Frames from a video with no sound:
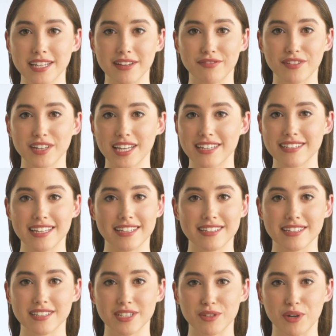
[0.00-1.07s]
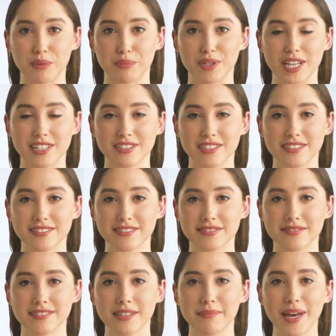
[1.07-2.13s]
If the business is a corporation,
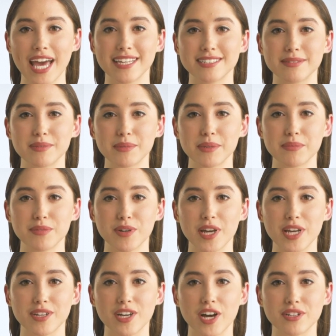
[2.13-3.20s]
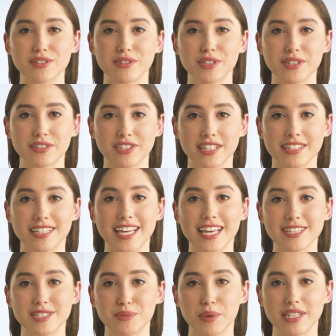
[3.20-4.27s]
the maximum employer contribution
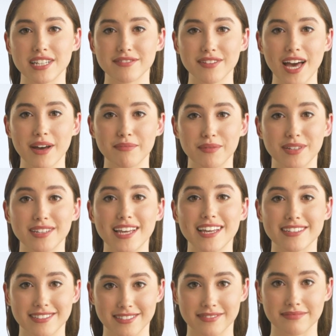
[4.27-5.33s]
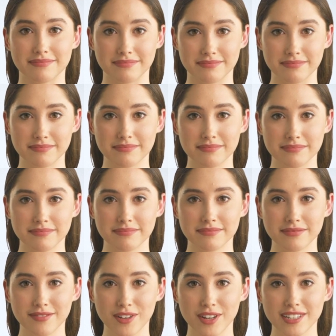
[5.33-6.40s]
is 25%.
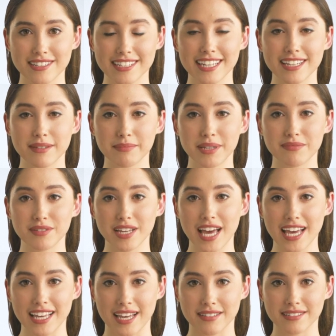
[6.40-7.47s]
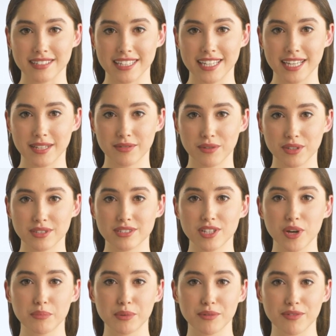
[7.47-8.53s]
For a single-member LLC or
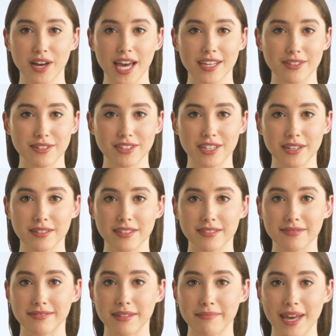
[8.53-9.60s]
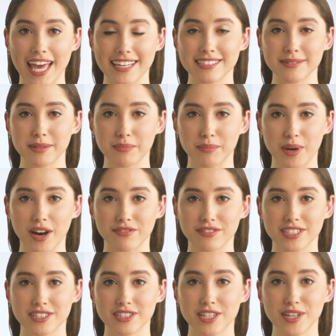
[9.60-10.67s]
sole proprietorship, the maximum
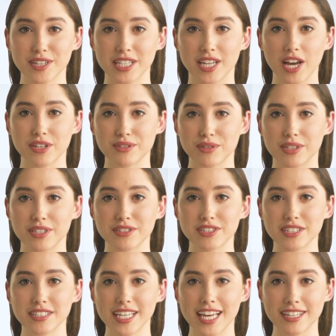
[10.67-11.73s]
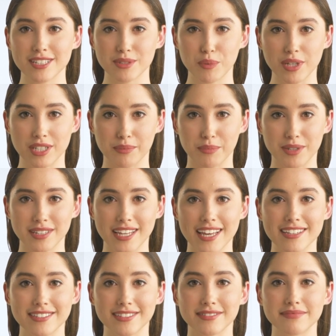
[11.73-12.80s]
profit-sharing contribution is
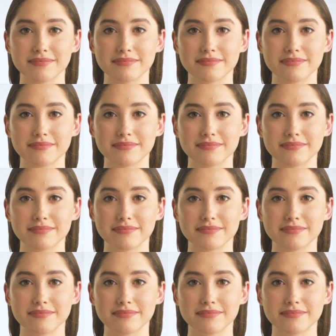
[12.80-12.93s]
20%.